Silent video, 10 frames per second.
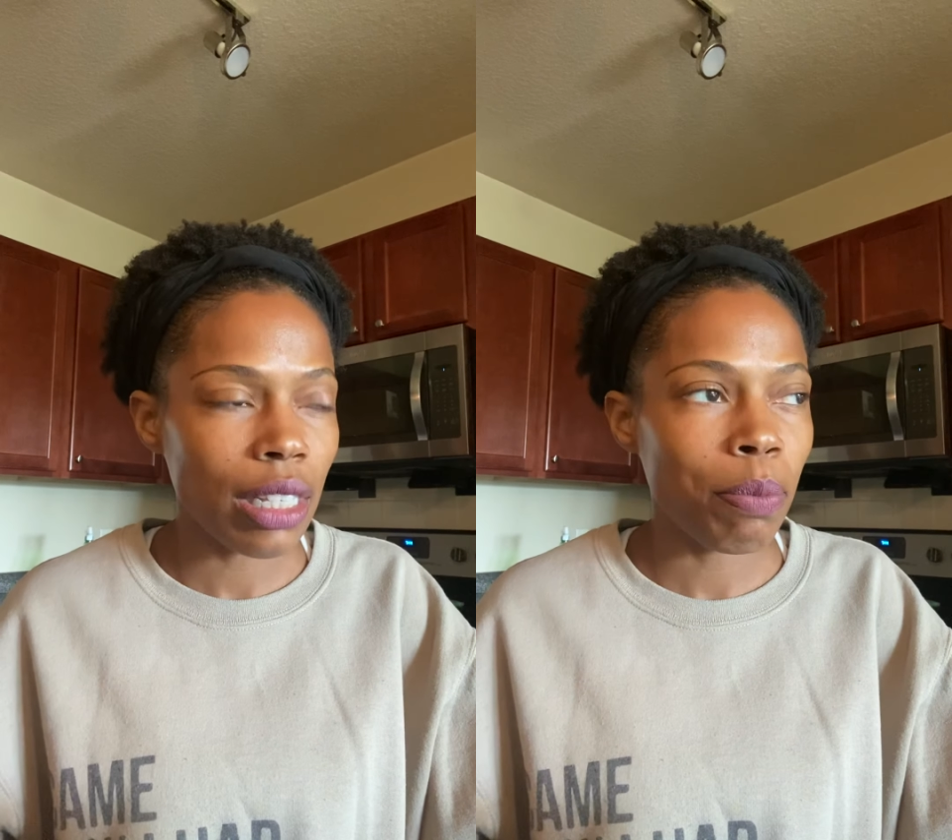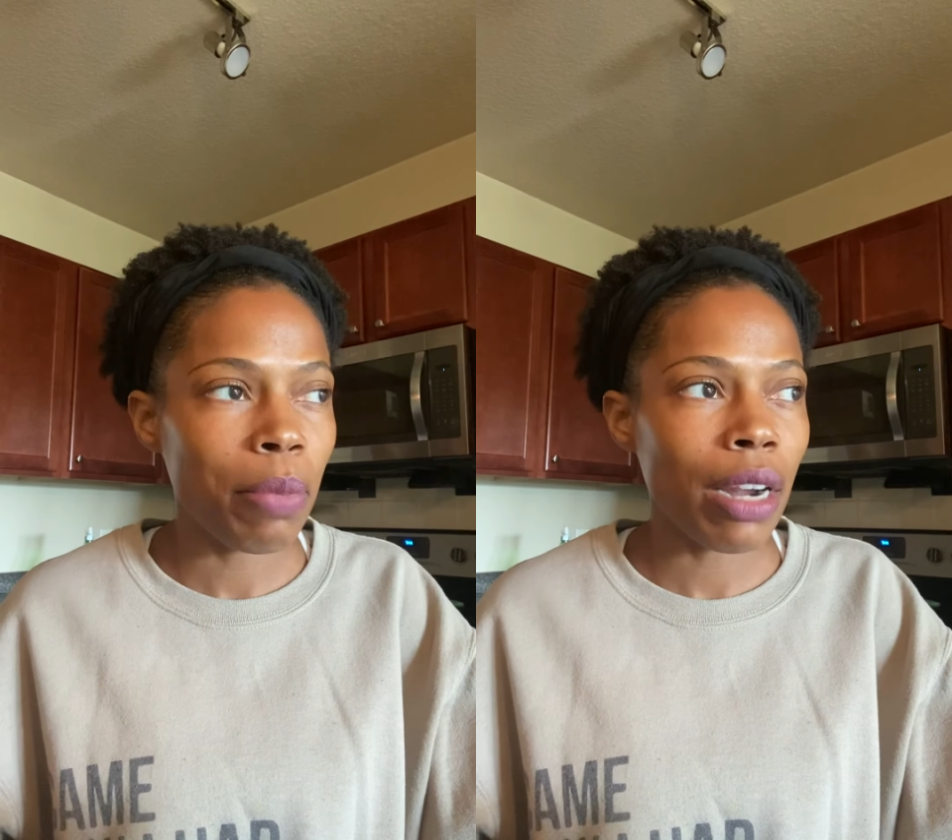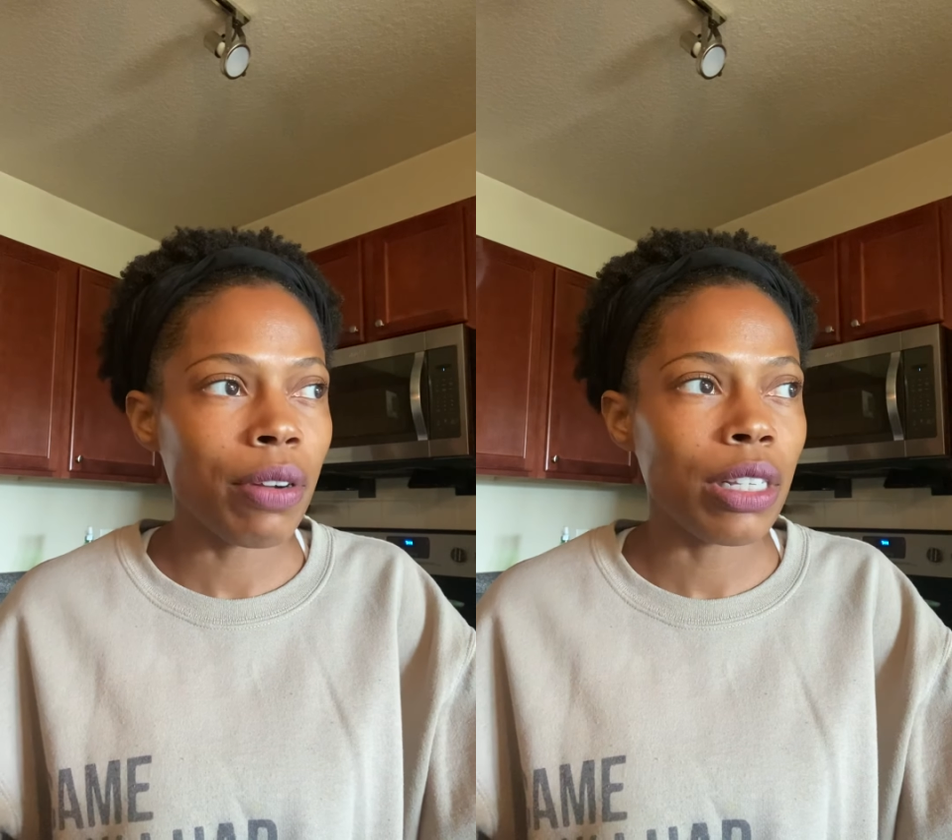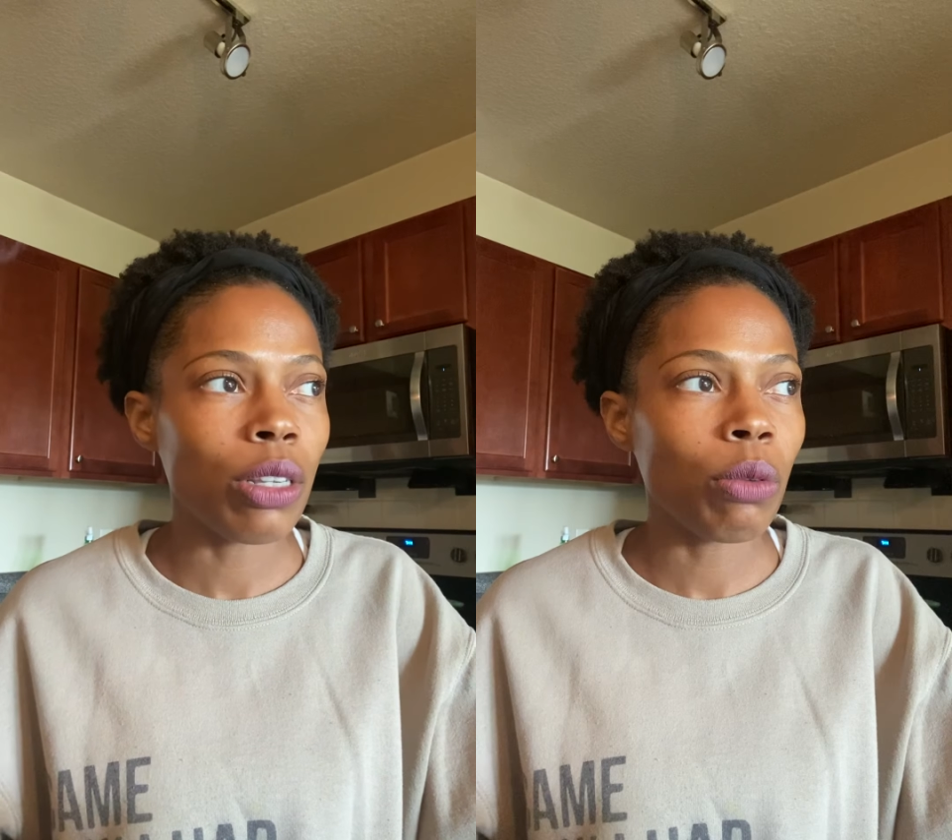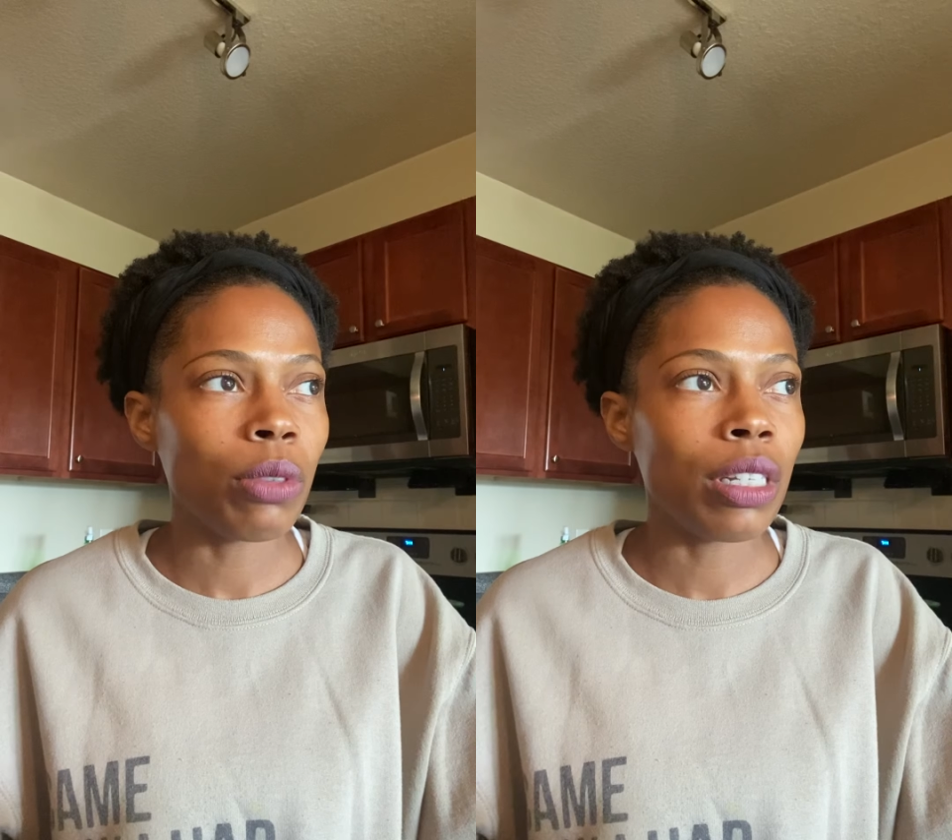is buried
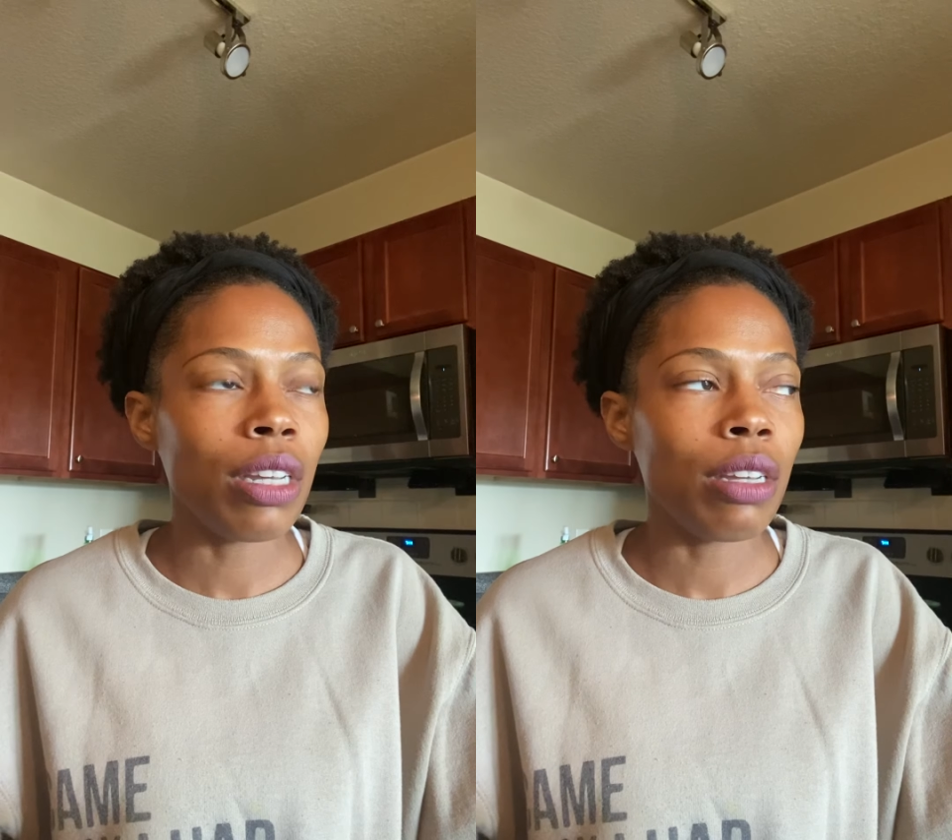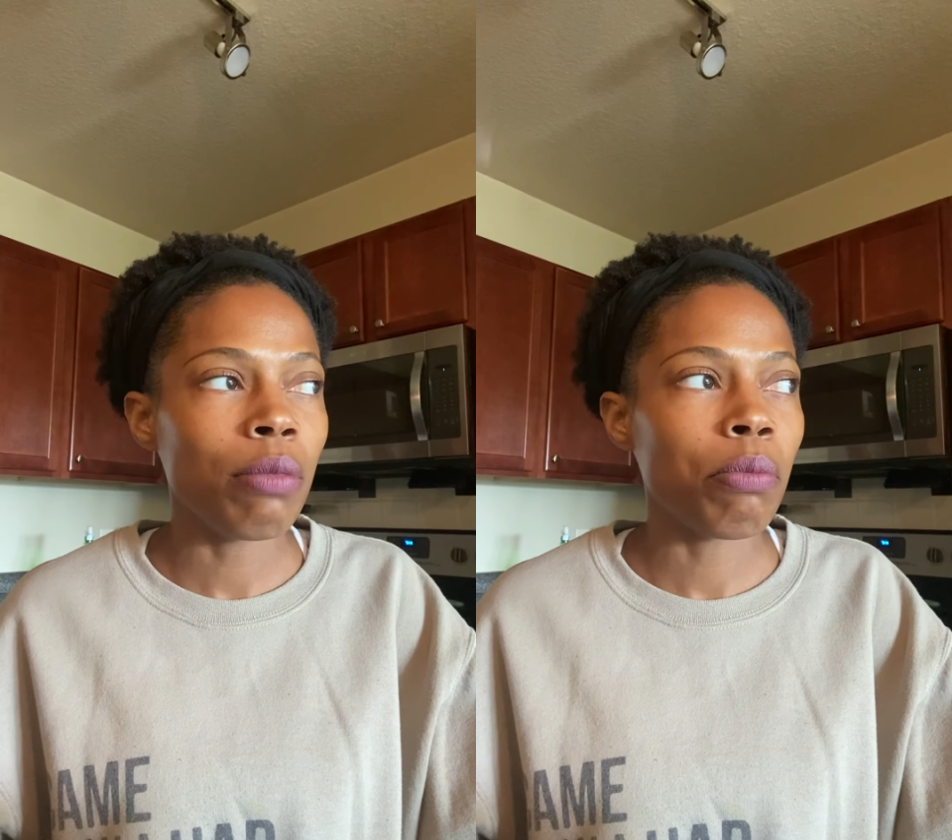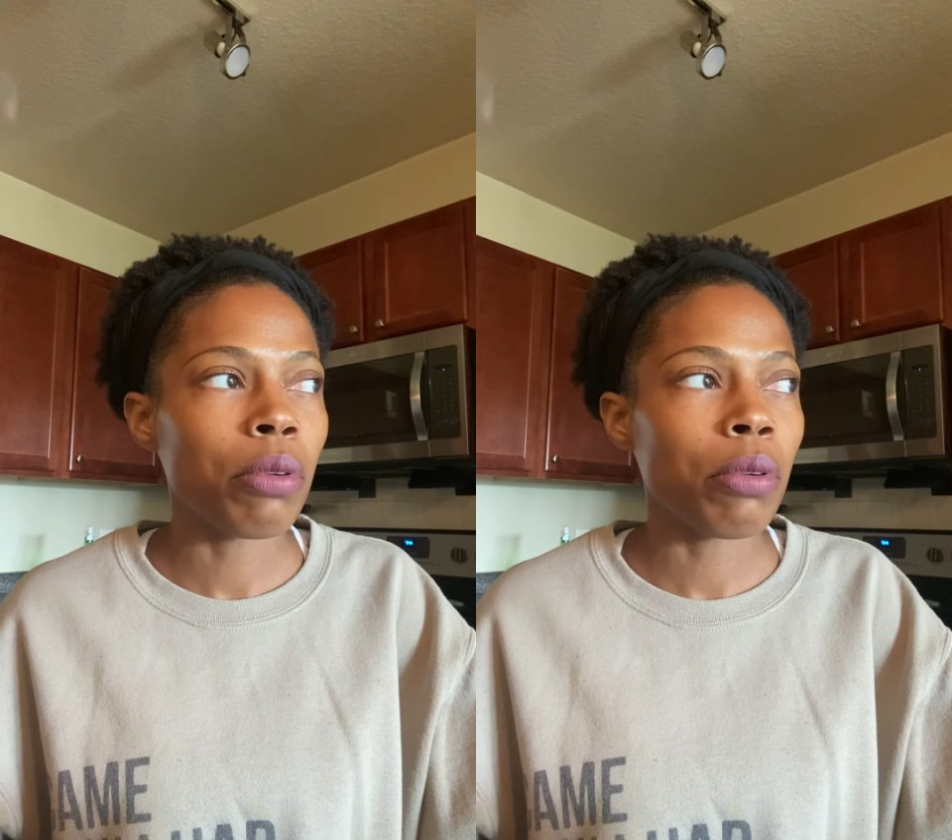so deep,